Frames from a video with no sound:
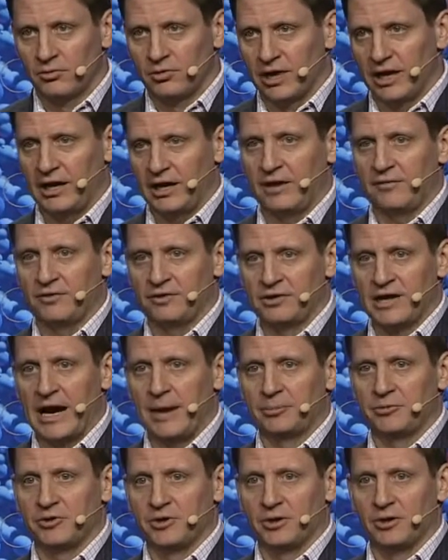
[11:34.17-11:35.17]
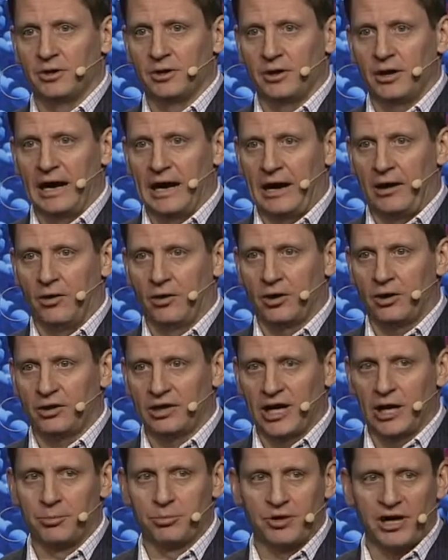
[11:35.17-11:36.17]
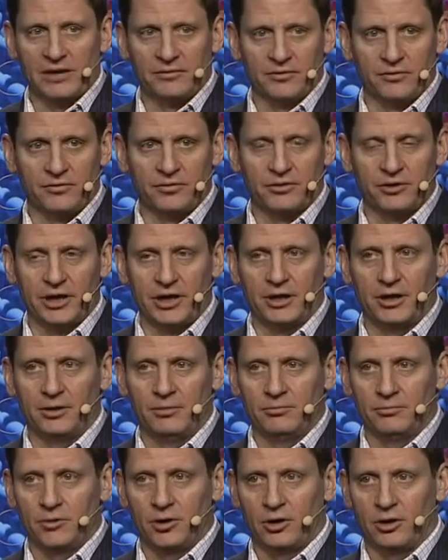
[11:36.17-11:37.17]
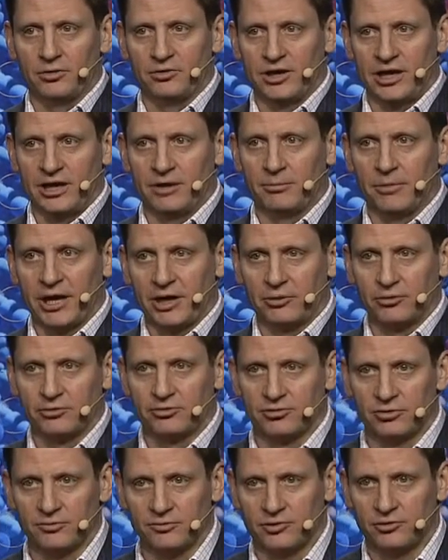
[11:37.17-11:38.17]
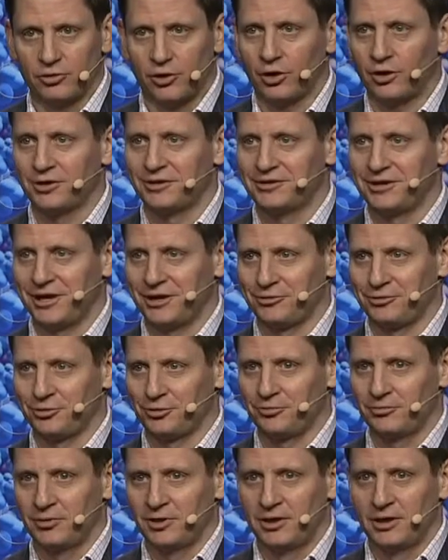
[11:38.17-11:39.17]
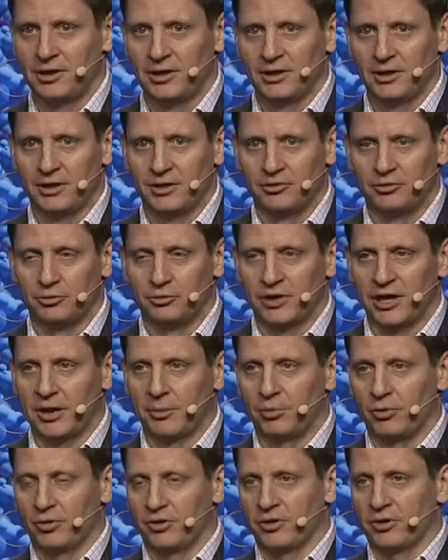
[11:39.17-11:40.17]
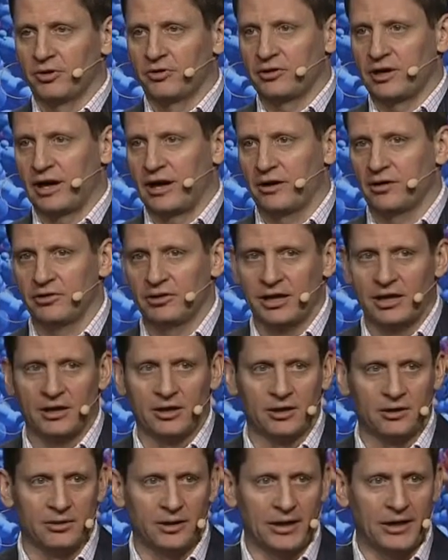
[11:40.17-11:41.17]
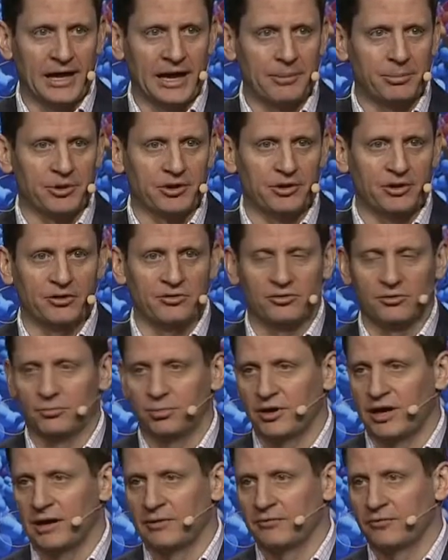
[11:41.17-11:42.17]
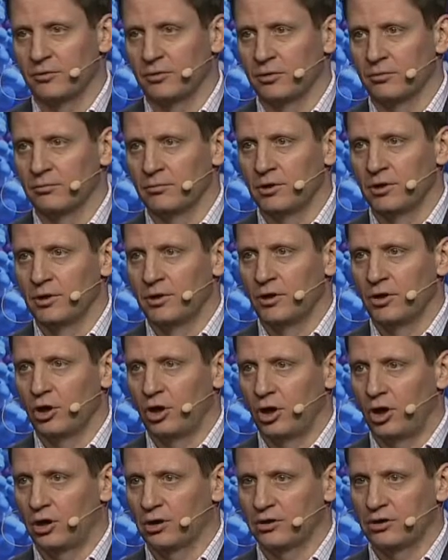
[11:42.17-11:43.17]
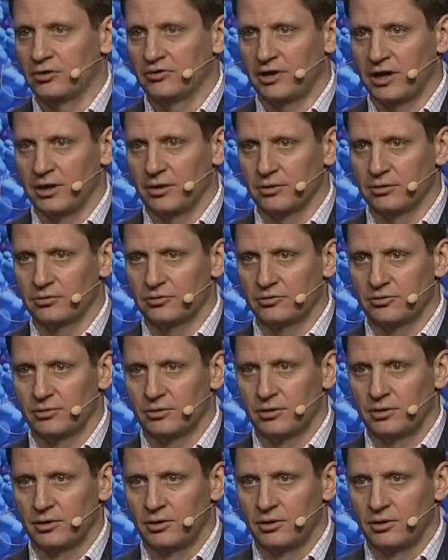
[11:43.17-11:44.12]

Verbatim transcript: They have adopted our Cloud Private for Data, our data microservice architecture, to enable their entire data and application platform on containers.